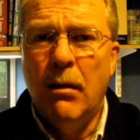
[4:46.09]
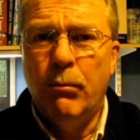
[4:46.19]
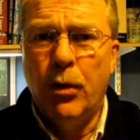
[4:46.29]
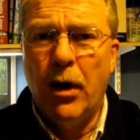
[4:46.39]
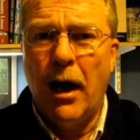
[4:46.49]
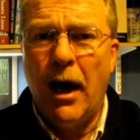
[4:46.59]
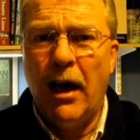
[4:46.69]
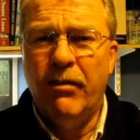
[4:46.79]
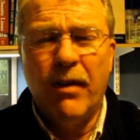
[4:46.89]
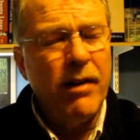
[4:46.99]
But
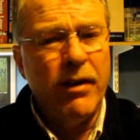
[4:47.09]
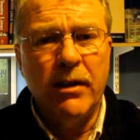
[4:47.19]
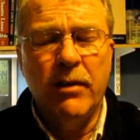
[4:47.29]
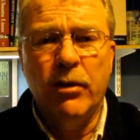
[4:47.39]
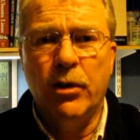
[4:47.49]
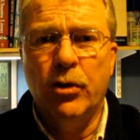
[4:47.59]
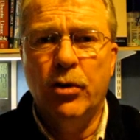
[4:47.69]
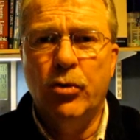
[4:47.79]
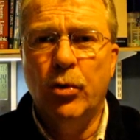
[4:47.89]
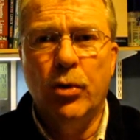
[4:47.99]
it's very, very difficult to
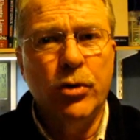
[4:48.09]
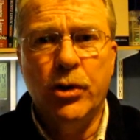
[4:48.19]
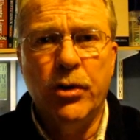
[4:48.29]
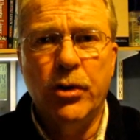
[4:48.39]
control hundreds of